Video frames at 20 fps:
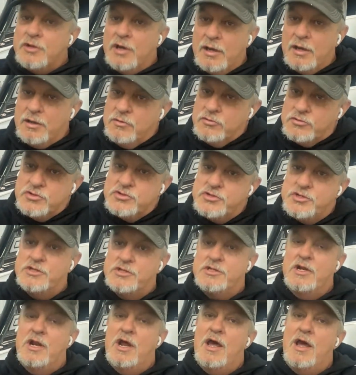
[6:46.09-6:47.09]
I use a
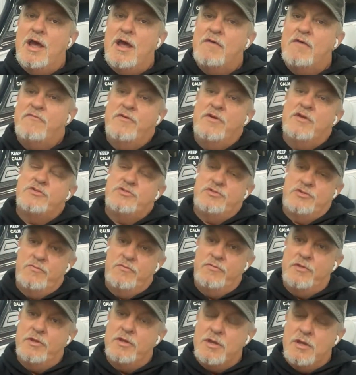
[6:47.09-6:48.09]
6.5 inch
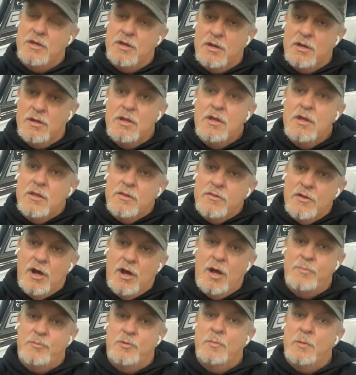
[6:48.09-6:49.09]
on the
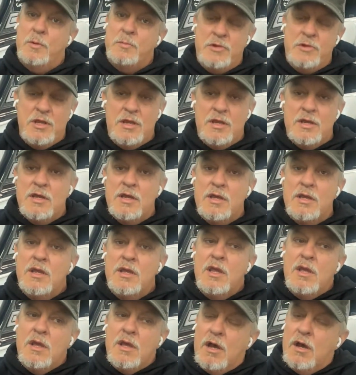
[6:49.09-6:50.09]
Optimum DA.
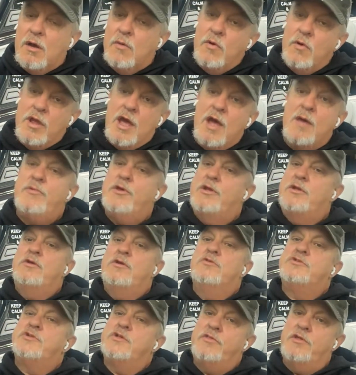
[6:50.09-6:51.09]
We have been
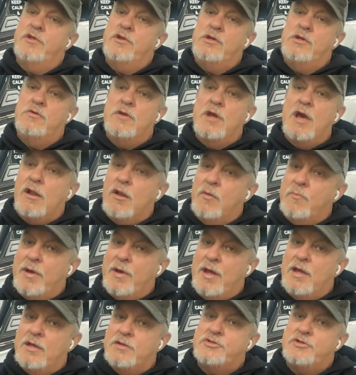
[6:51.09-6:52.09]
using the new yellow
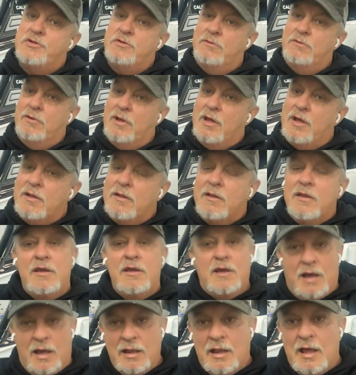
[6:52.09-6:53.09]
pads here lately.
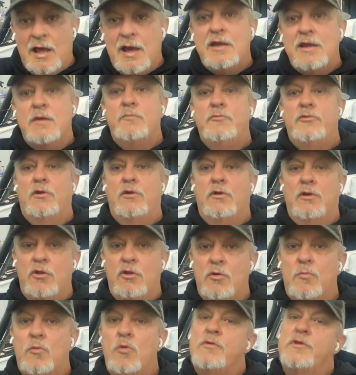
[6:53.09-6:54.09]
I like them. They're a
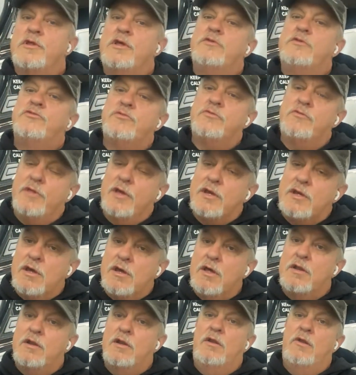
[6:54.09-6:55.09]
little more denser. They
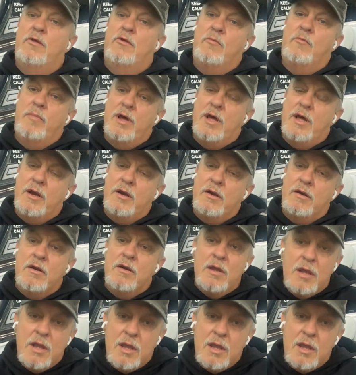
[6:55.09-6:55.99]
cut a little better.